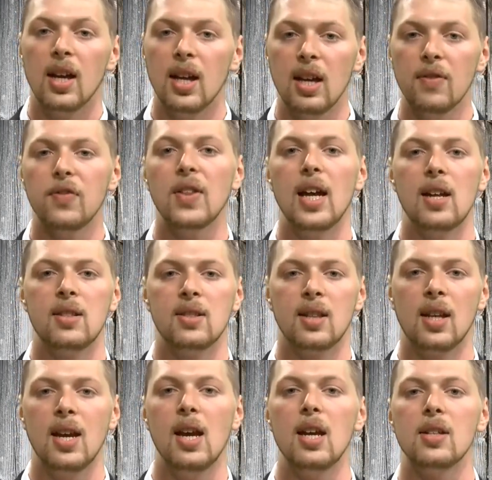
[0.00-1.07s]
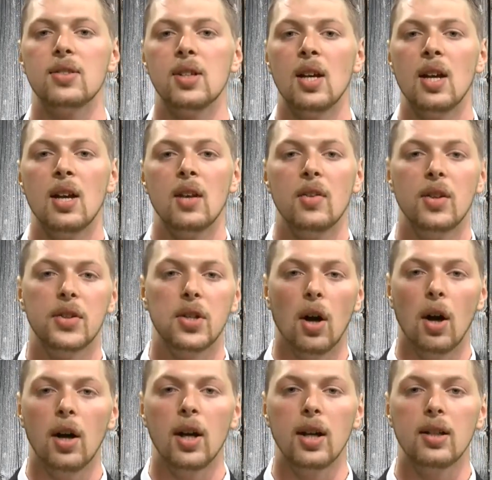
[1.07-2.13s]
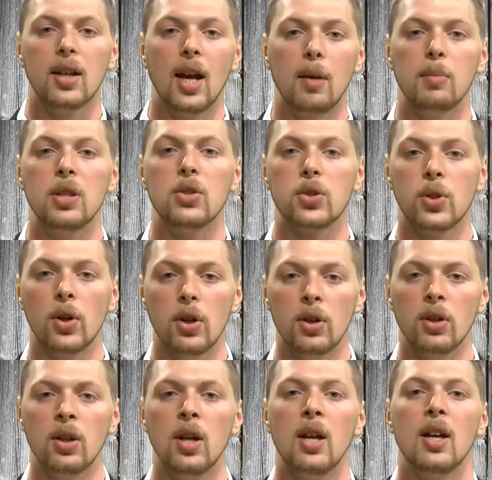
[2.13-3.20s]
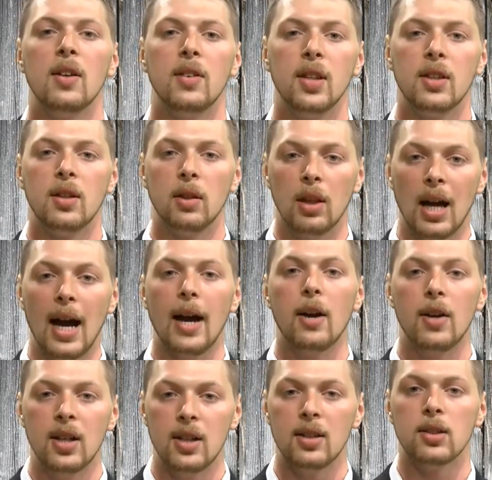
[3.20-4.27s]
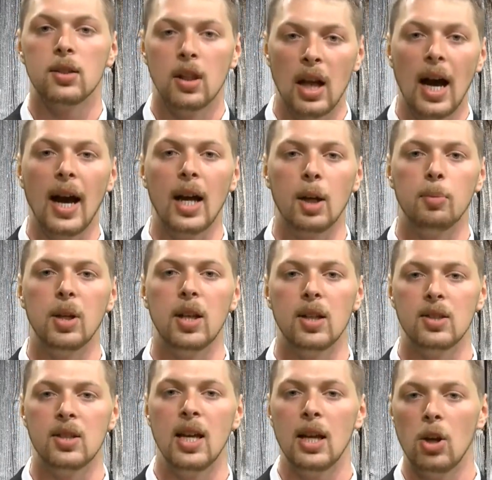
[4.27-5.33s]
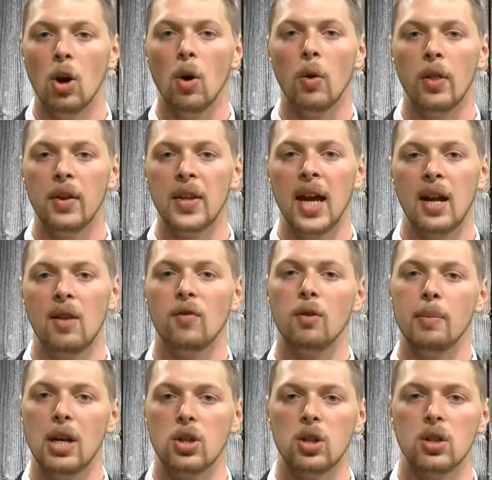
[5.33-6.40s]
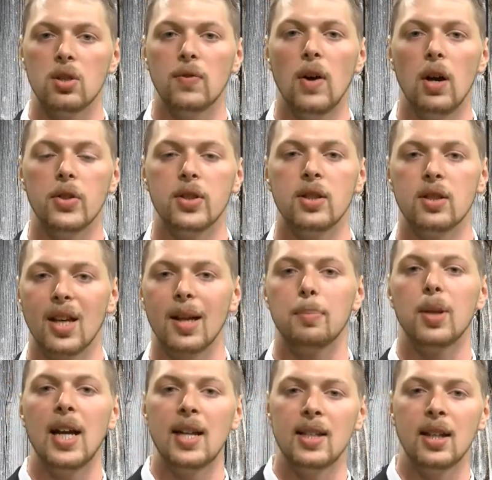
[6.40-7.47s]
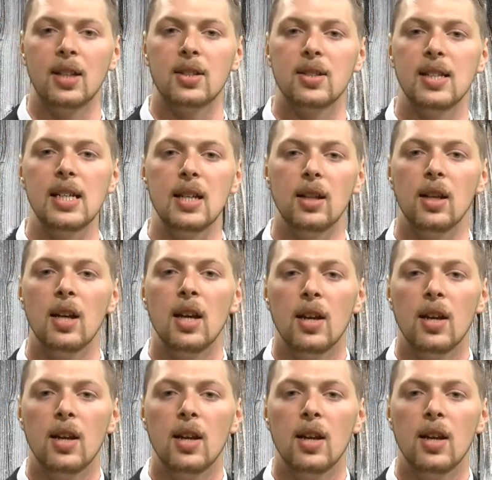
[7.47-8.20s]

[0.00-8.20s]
If that is the case, the target can be certain that the liar is lying because they know that that information is false. It's like planting a seed.